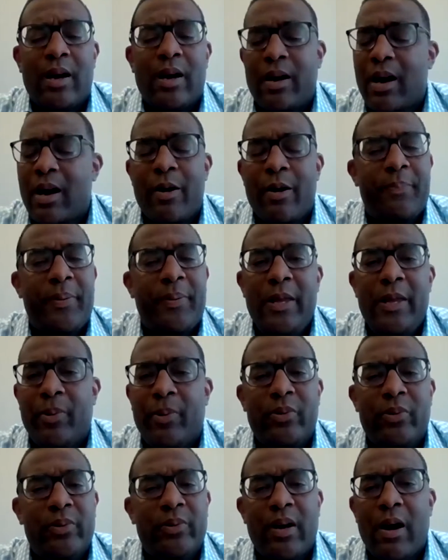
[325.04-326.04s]
our
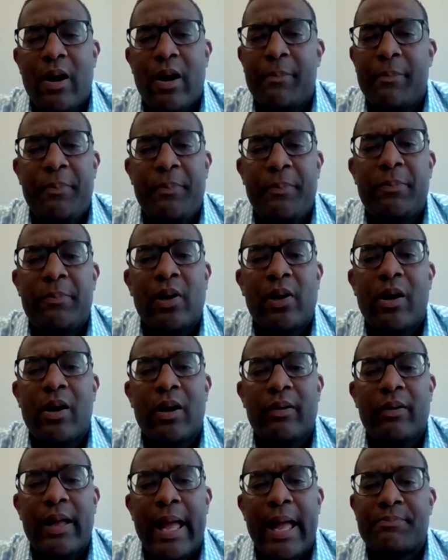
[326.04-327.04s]
people. Our people
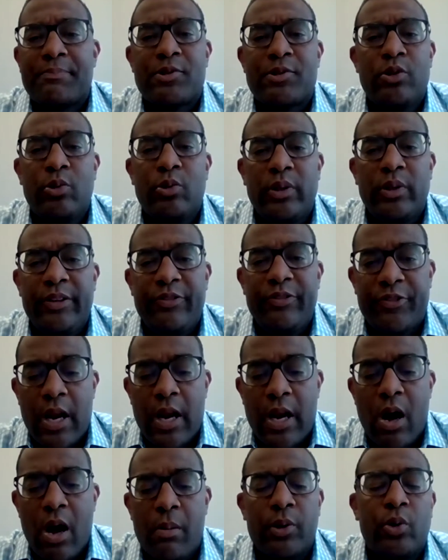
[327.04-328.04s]
are absolutely
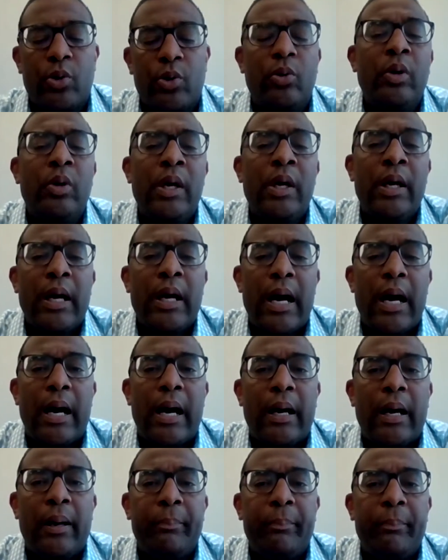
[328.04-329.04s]
phenomenal.
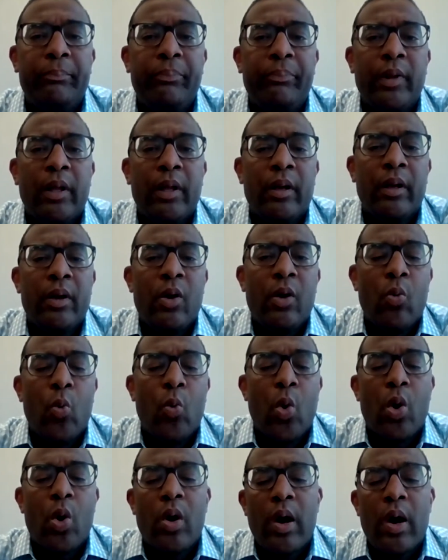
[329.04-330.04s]
Um,
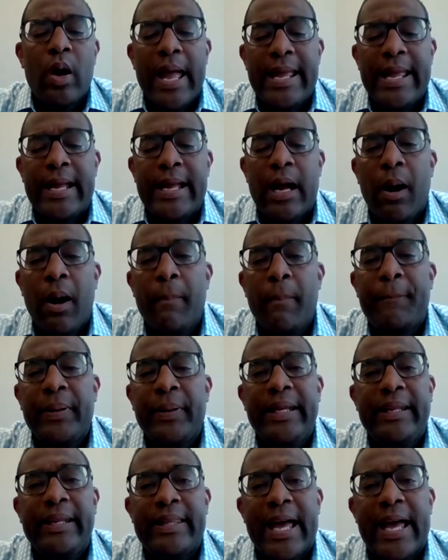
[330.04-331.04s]
we're a
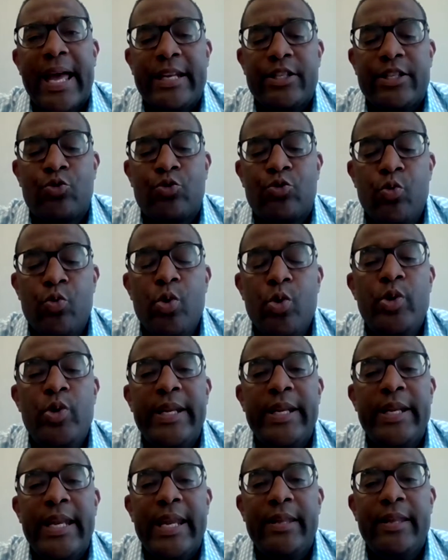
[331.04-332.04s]
company that is rooted
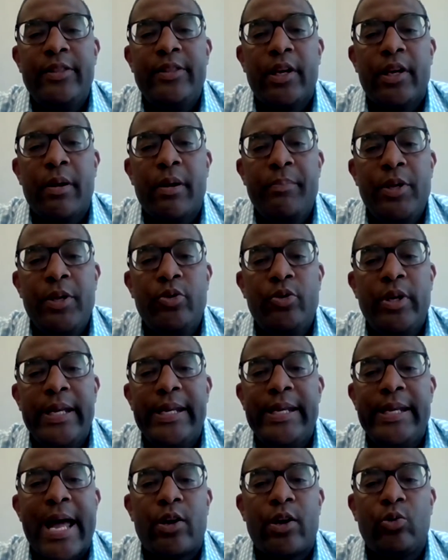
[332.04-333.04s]
in the
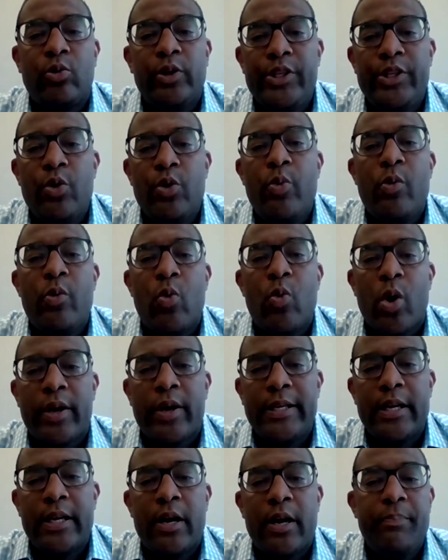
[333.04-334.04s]
community. Not only do we work
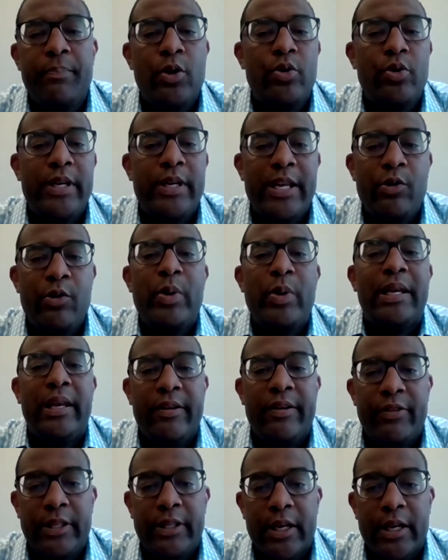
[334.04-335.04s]
in the community, we
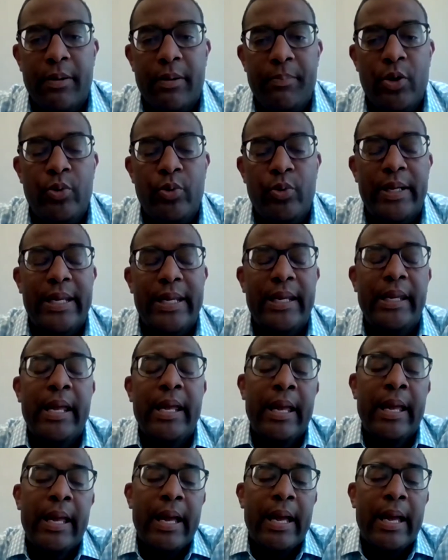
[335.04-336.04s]
live in the community.
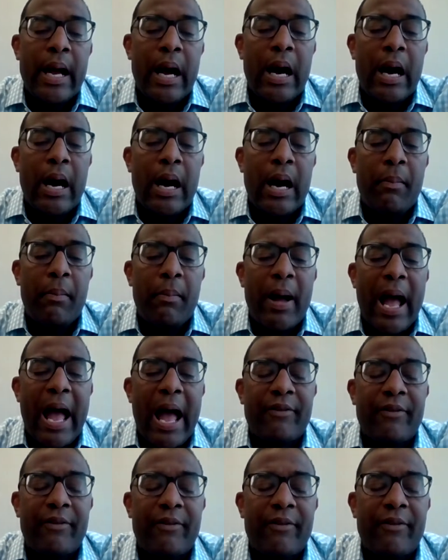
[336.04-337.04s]

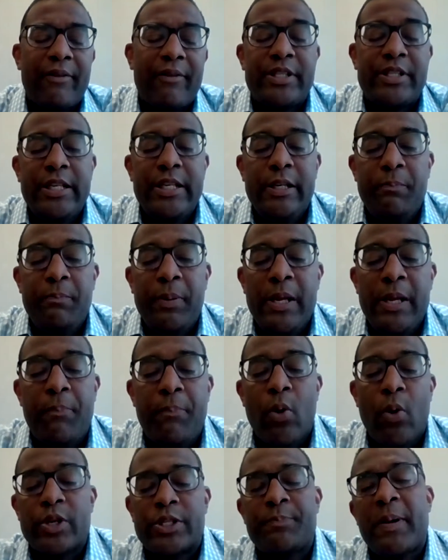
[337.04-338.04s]
I've seen people,
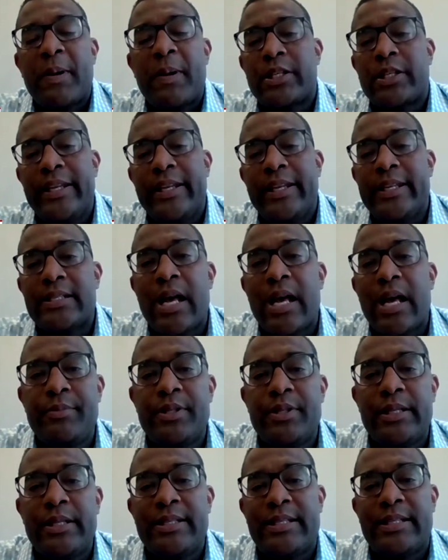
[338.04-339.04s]
especially in times
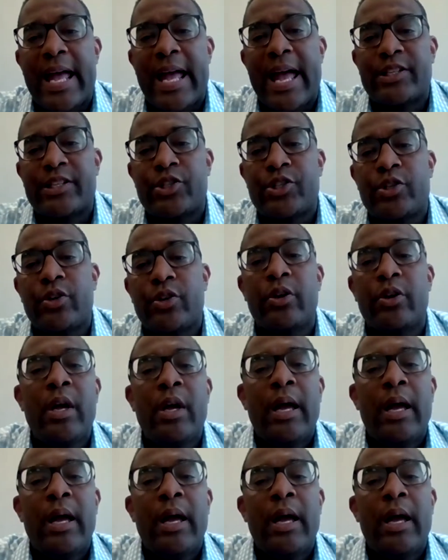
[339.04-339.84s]
of disaster,